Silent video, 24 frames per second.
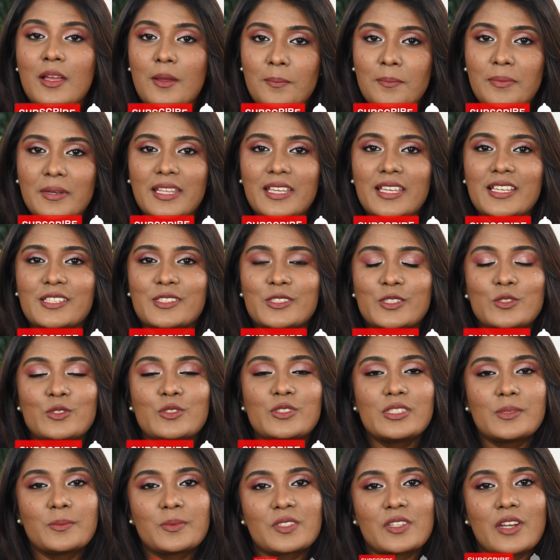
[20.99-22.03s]
please do
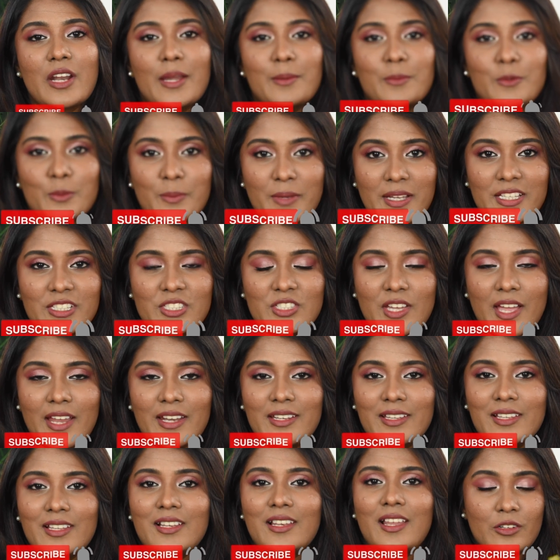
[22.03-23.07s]
subscribe to my
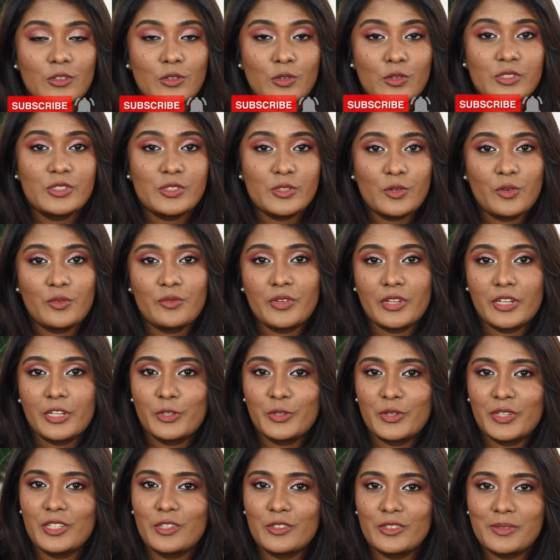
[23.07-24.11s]
channel, and also don't forget
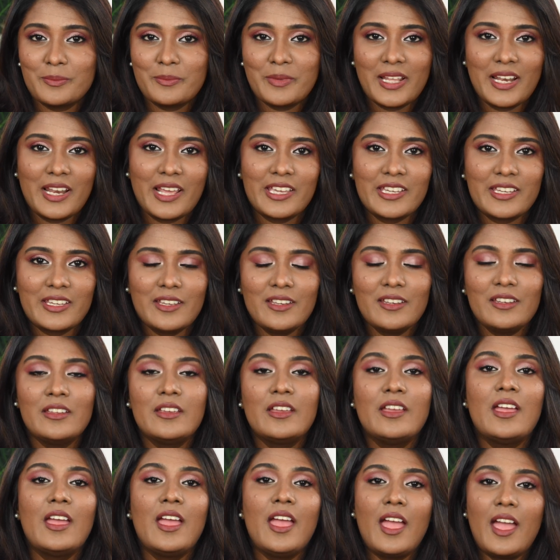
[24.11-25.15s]
to hit on the bell icon.
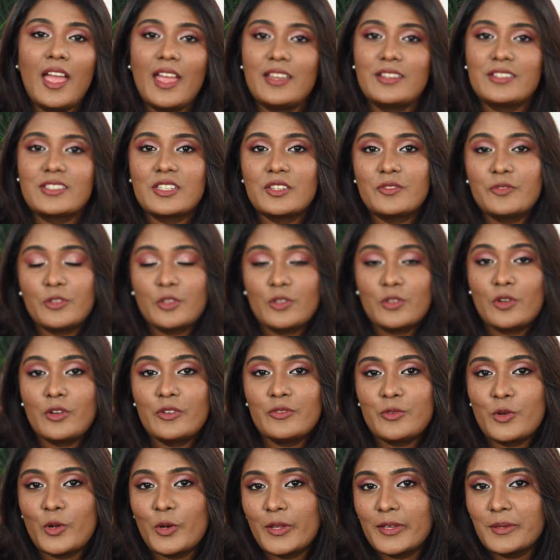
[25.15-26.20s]
And if you're
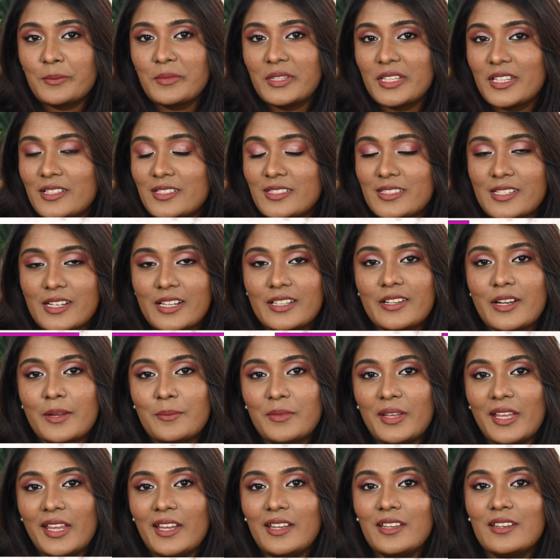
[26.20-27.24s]
not following me on
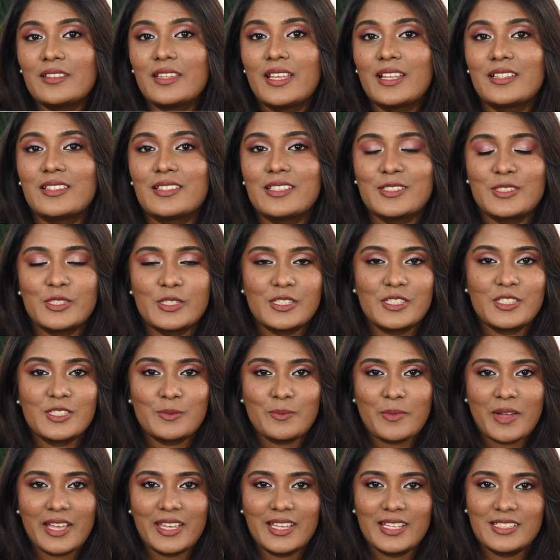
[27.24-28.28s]
Instagram yet, then this is
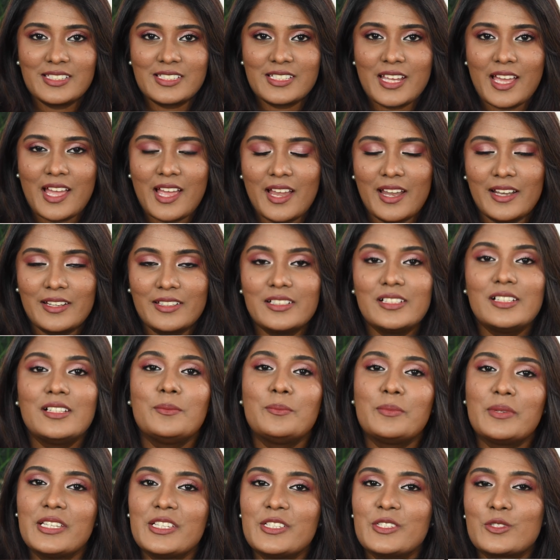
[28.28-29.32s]
my Insta handle.
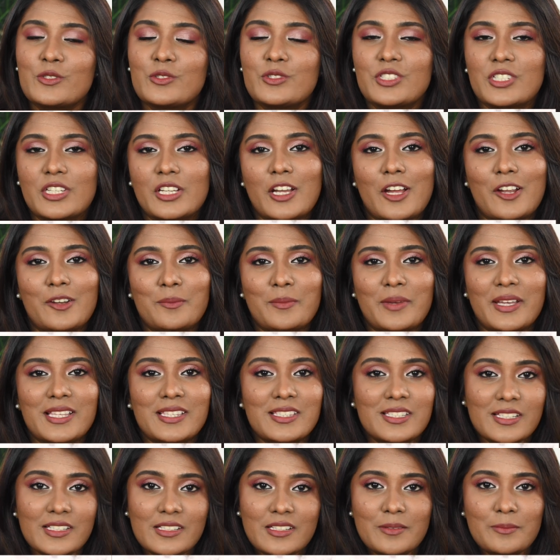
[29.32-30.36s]
Please do check out my
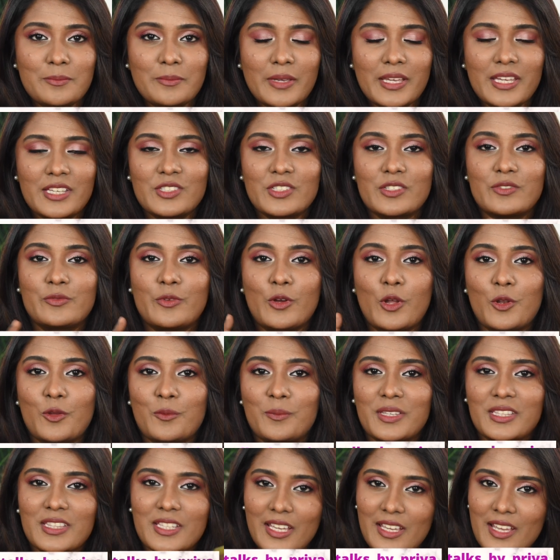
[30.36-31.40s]
Instagram page and follow
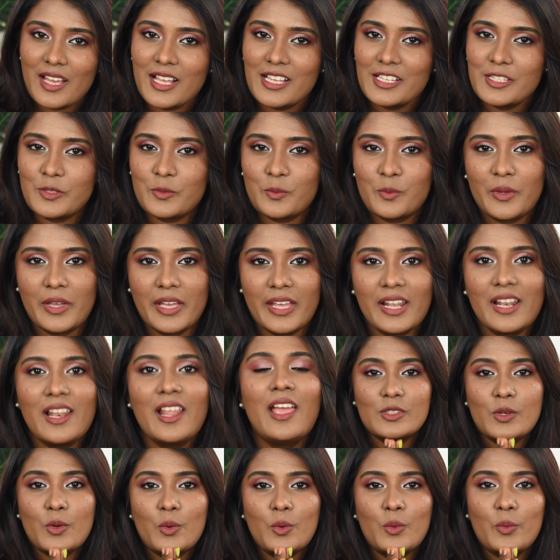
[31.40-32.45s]
me there as well.
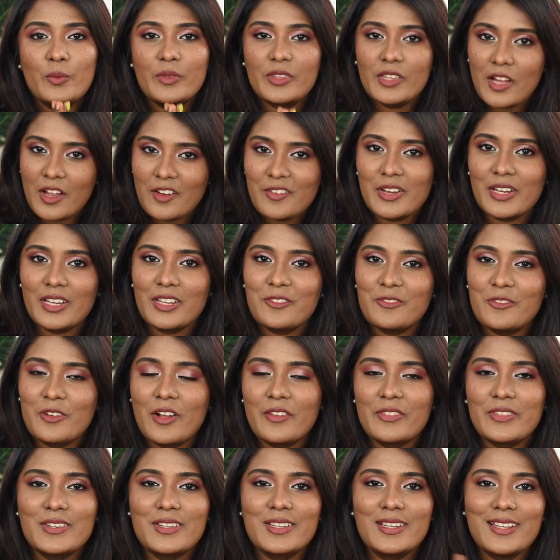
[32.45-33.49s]
So without any
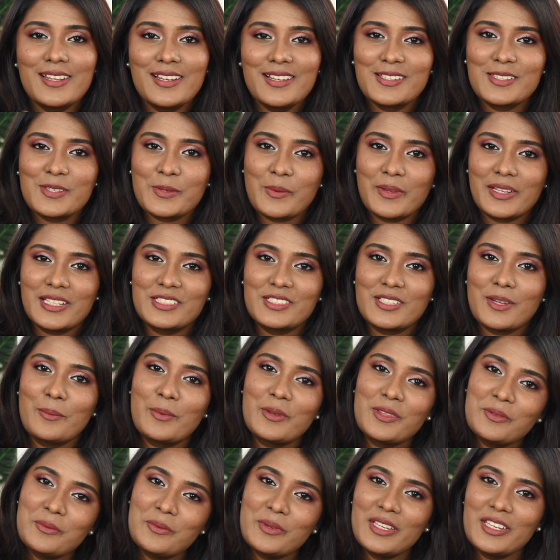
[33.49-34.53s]
further delay, let's quickly jump
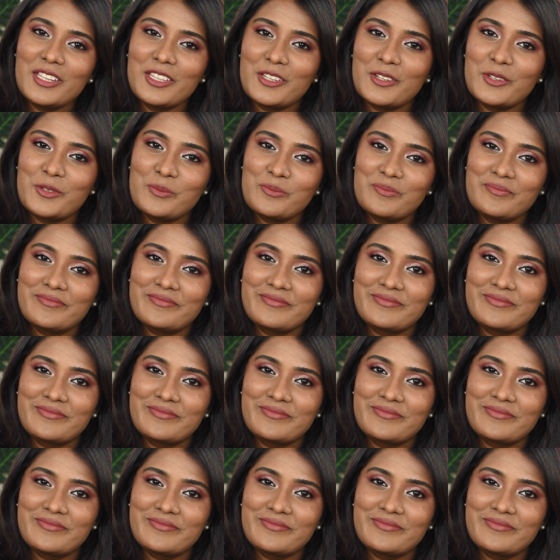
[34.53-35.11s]
to the video.